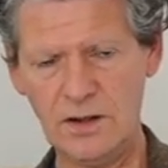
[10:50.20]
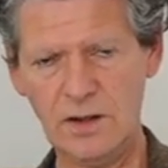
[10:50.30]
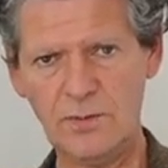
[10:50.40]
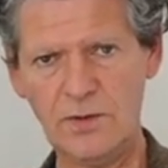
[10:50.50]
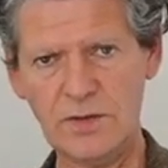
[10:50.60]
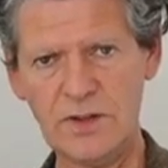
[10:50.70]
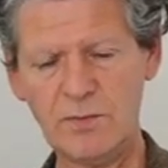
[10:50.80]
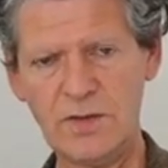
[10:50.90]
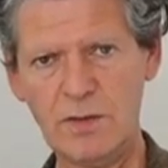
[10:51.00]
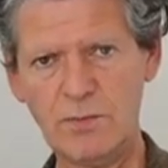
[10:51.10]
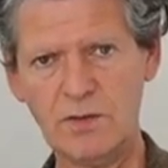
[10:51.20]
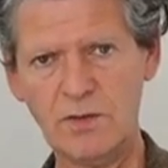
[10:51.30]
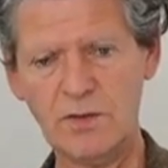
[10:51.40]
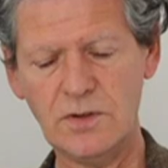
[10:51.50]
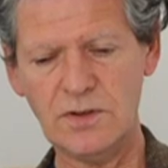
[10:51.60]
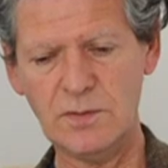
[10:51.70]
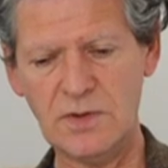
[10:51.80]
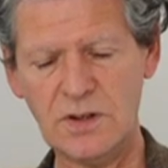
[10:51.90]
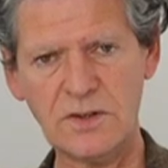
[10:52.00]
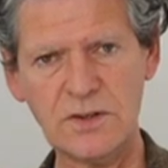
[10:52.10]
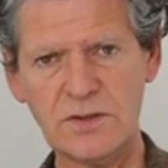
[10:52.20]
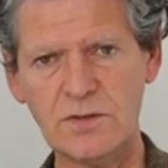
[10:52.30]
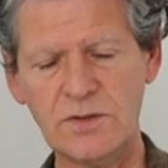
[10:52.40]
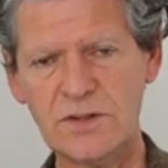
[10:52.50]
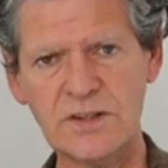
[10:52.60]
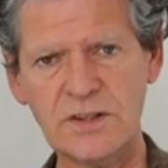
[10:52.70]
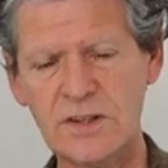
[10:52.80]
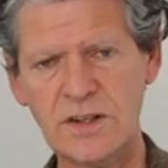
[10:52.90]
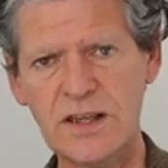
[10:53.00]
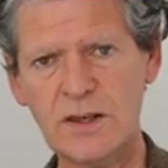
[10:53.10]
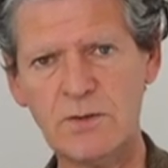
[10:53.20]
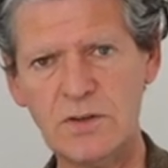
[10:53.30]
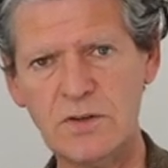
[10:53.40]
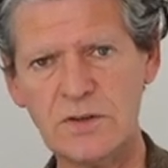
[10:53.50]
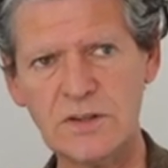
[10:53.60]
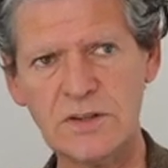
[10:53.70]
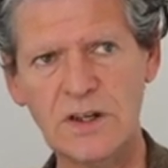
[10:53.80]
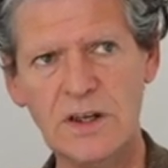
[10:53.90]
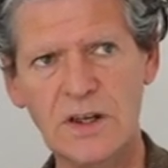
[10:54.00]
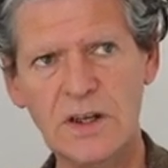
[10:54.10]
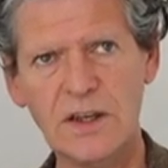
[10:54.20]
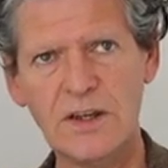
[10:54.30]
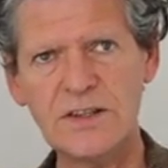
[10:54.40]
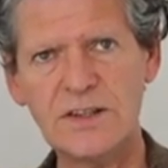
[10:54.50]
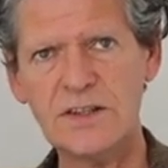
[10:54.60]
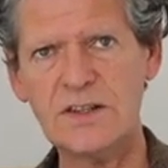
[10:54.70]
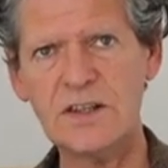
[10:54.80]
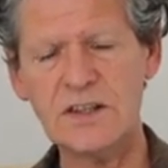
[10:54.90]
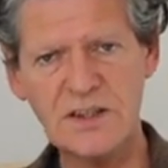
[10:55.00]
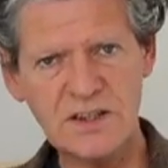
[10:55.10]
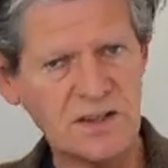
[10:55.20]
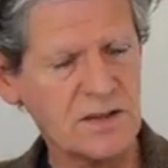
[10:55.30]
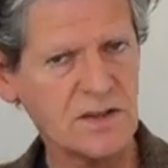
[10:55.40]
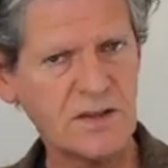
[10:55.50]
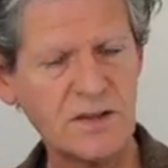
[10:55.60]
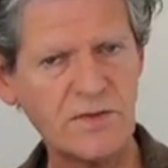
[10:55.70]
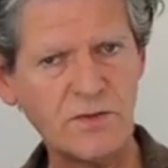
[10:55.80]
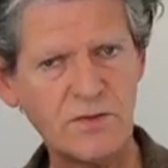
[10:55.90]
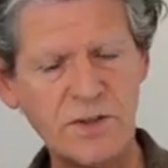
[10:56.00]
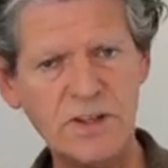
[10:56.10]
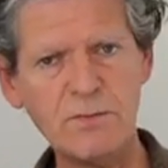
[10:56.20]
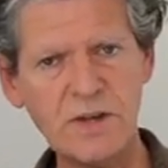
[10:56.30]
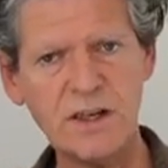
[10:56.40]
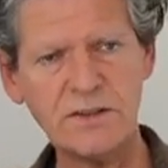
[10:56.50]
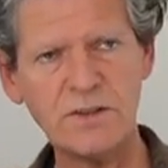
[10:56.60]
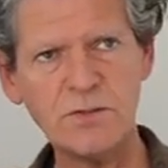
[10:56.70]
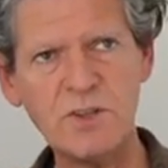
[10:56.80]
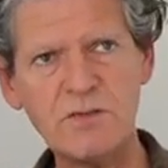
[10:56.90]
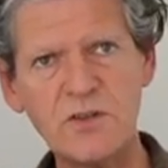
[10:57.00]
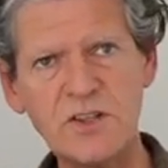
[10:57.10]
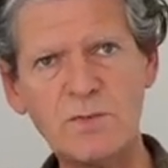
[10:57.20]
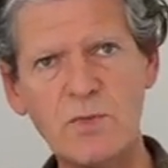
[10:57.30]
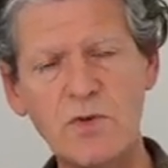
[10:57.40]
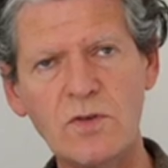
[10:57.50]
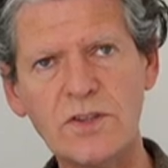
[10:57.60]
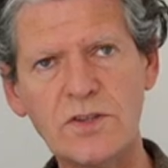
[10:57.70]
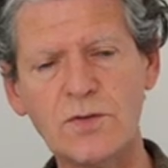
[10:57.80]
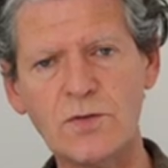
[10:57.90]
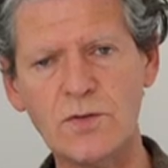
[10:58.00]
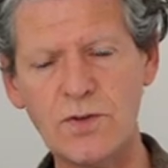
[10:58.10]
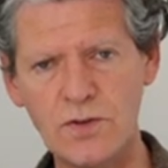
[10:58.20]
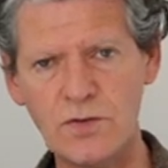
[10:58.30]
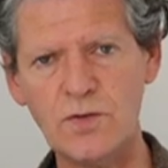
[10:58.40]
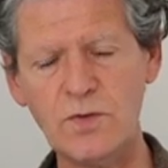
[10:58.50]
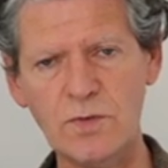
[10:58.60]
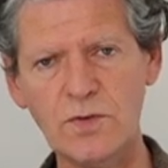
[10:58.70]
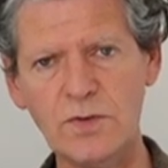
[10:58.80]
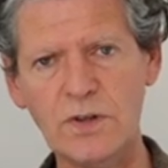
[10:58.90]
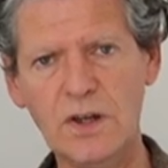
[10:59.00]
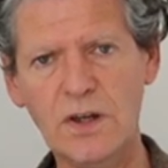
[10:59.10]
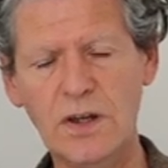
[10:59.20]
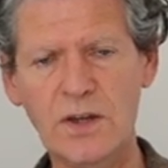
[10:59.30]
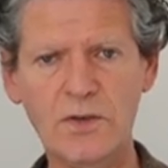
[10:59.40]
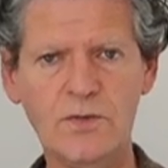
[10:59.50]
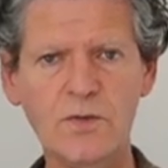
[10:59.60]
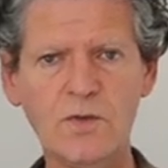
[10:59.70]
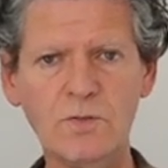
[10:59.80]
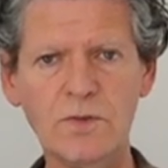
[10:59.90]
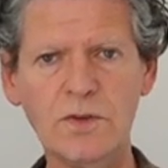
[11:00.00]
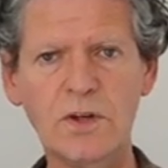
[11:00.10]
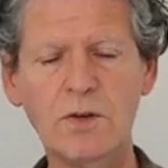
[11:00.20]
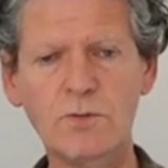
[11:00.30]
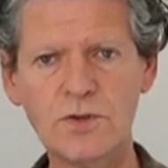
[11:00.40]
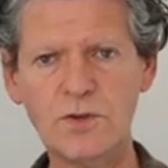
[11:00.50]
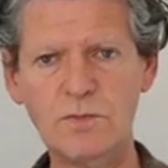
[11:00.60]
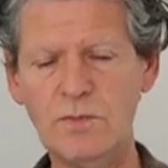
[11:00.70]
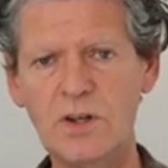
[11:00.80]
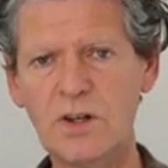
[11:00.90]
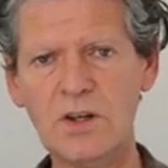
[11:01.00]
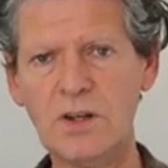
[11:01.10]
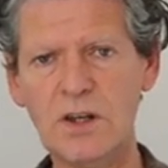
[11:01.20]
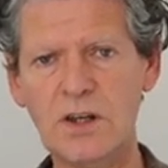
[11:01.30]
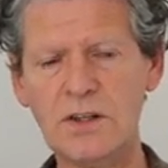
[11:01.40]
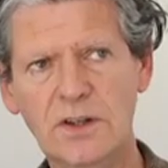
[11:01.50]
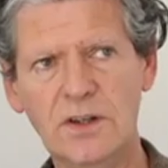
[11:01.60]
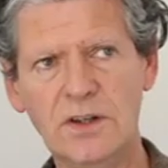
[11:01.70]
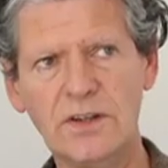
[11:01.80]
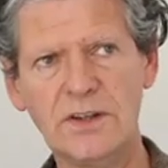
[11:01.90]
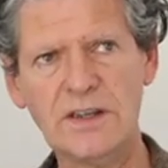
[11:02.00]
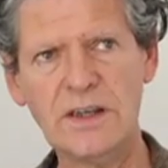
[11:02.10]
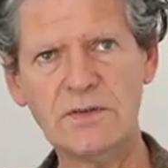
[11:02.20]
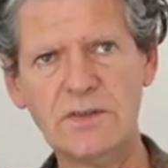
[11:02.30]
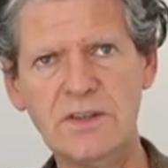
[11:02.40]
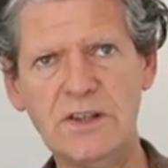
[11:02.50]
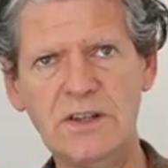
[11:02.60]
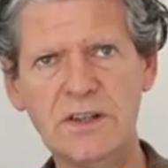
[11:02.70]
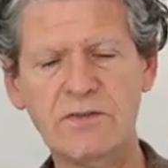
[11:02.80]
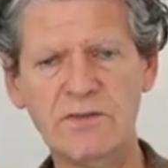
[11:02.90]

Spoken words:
a body of people to mark the solstices or the equinoxes. This is the stuff that really matters. We have a response to the new moon and the full moon. We should mark that. The times of the year have